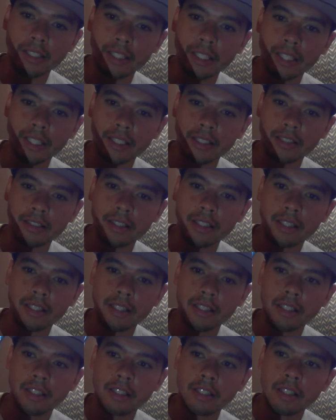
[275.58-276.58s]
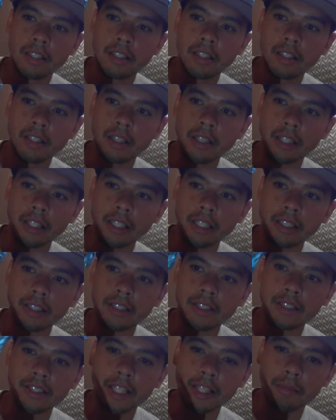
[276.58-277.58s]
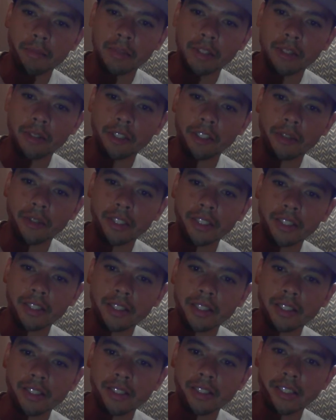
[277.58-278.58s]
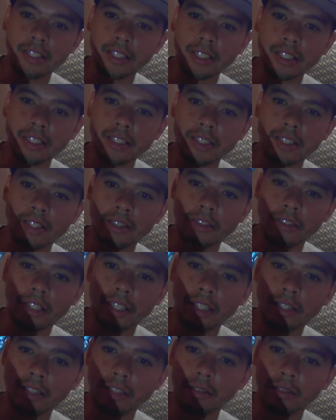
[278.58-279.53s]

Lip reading: it has the same logo as the CD soundtrack,